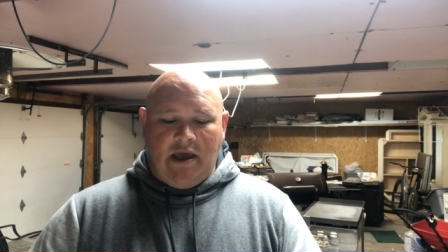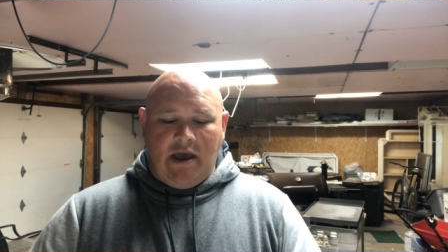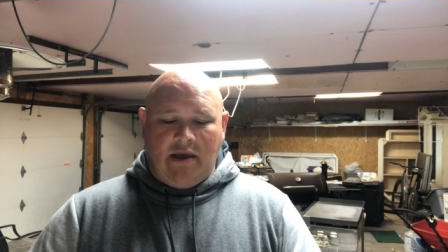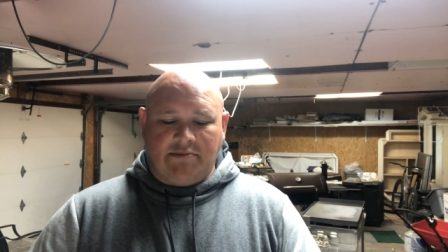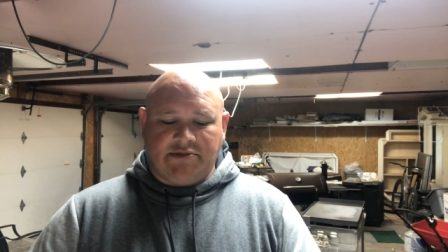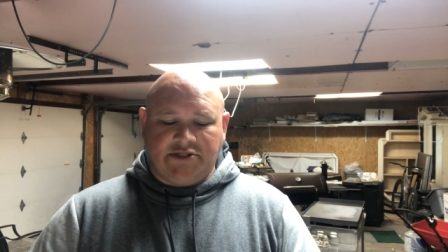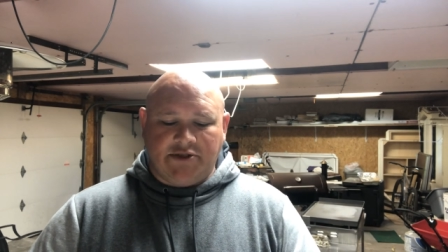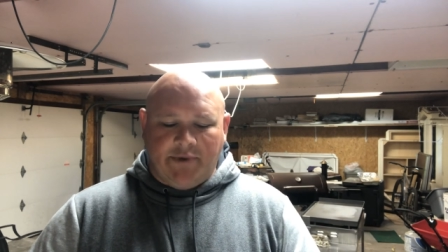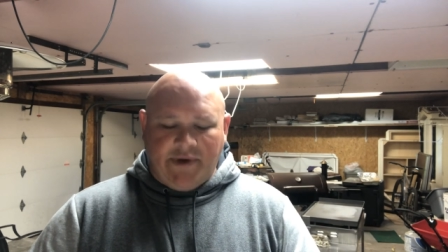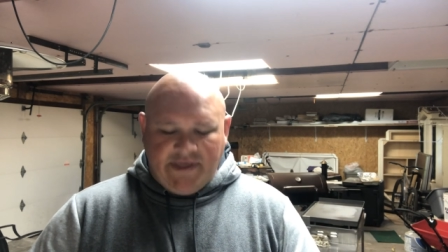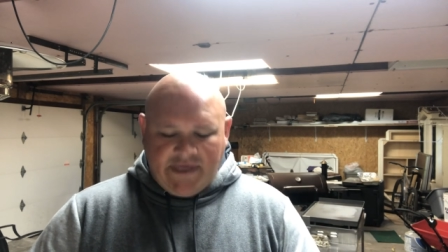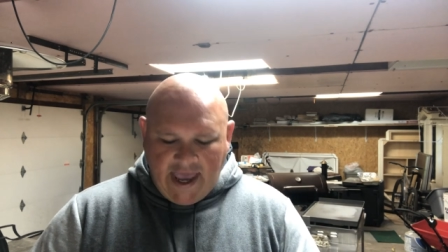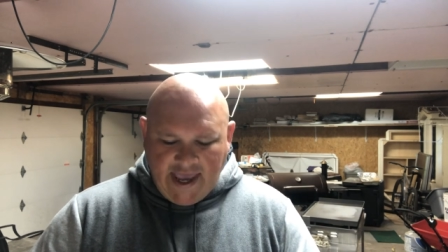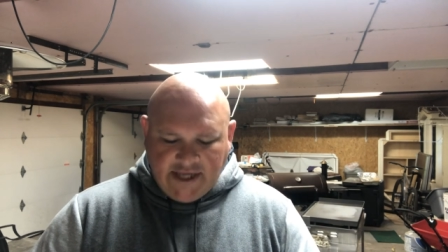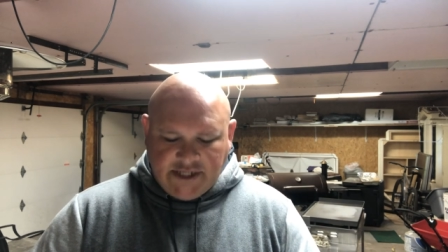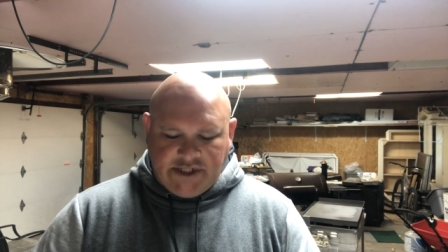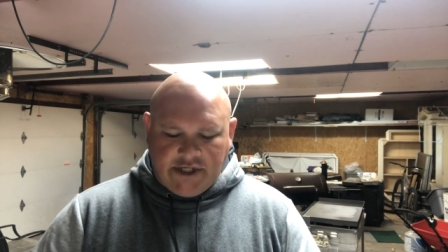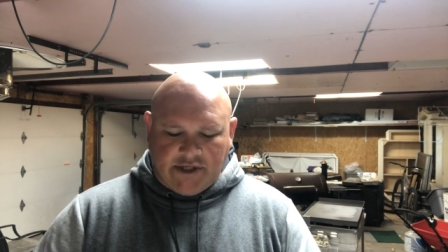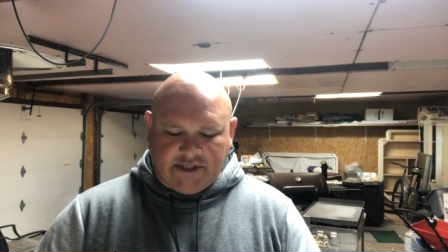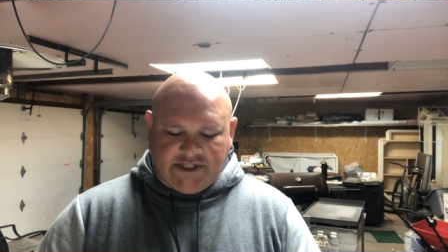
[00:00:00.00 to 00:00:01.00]
So we
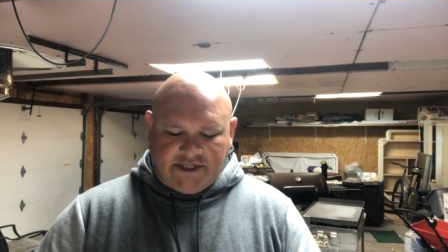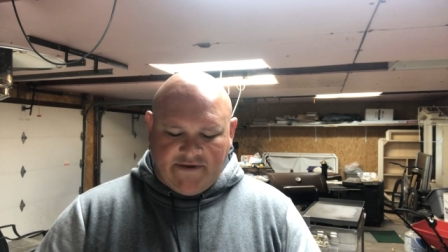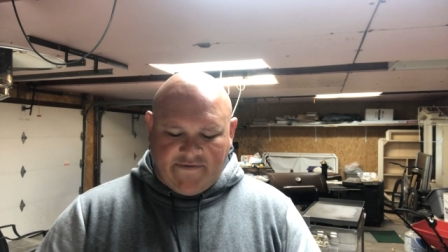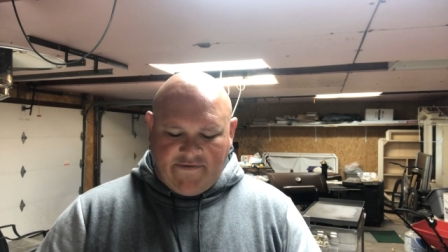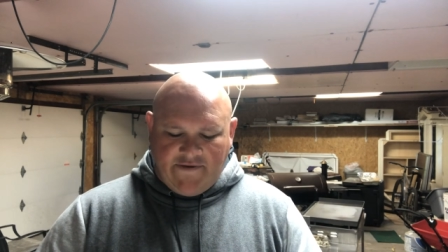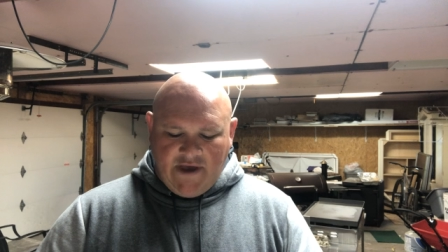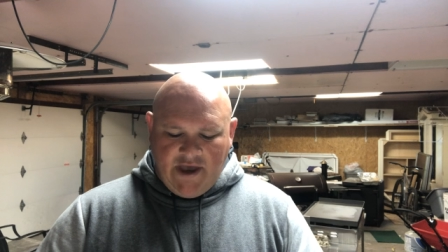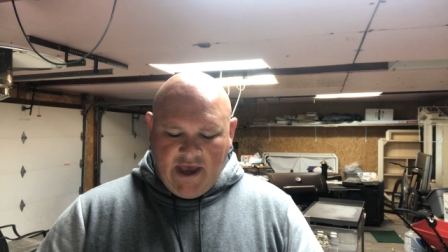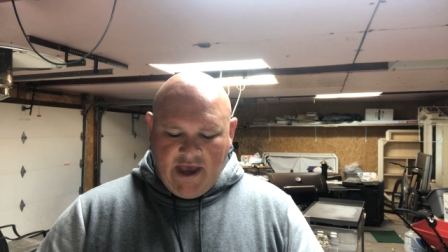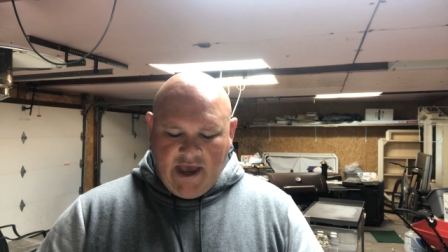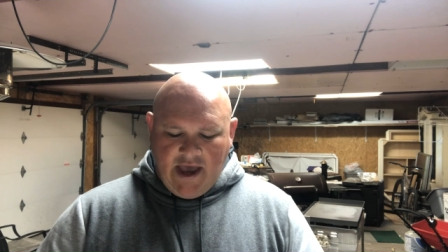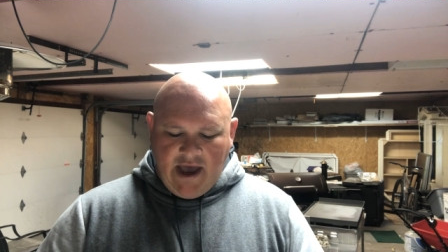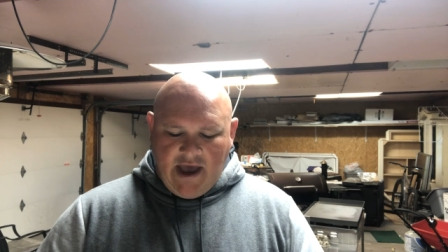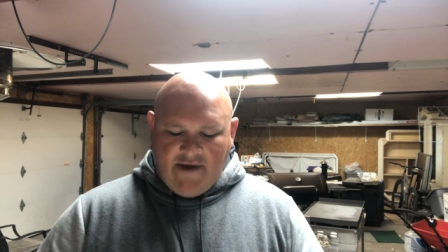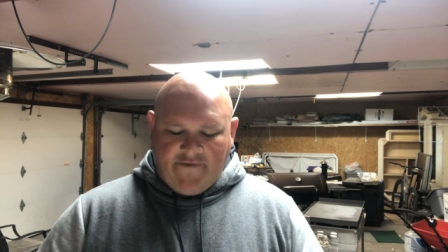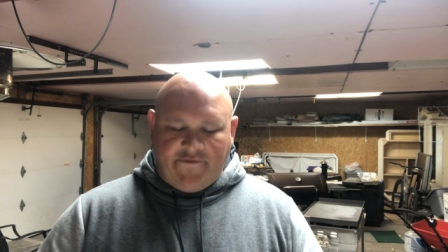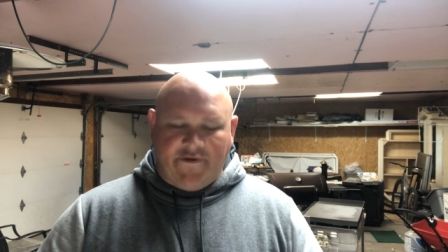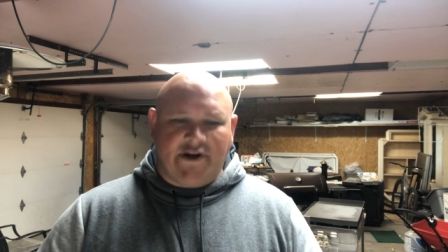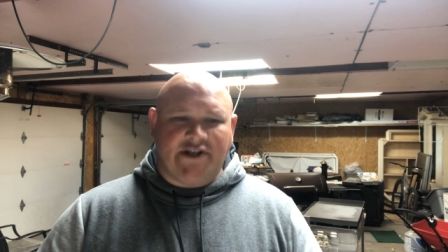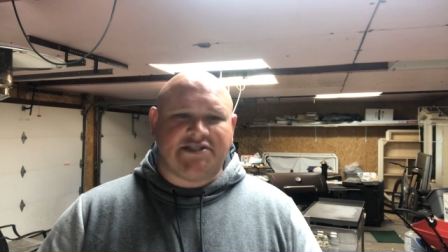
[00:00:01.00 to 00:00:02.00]
thank Joseph
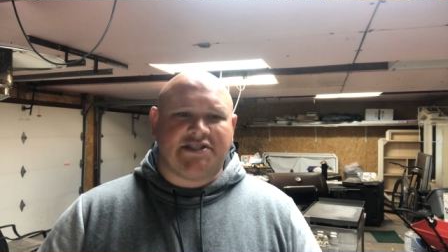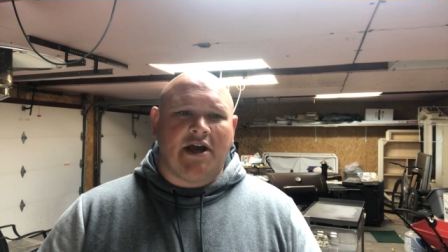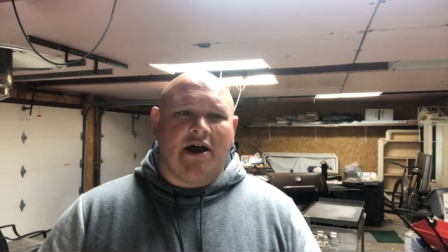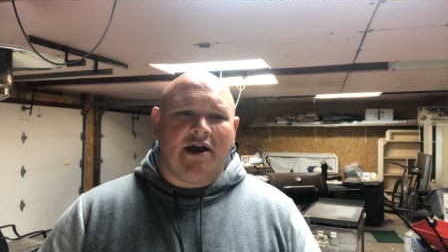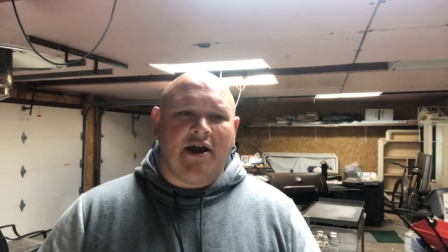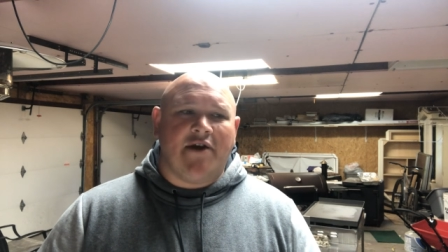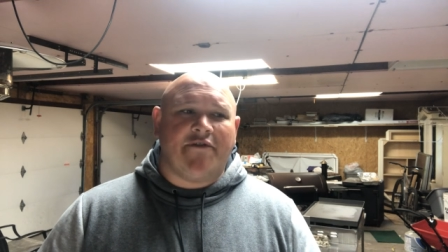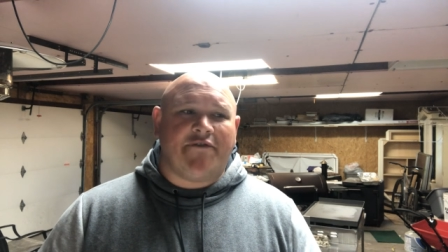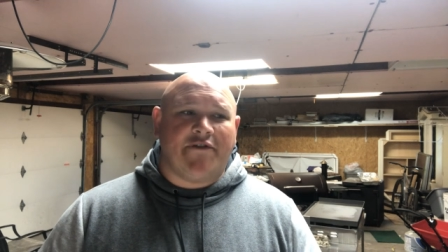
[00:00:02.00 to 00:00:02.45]
uh, for his, uh,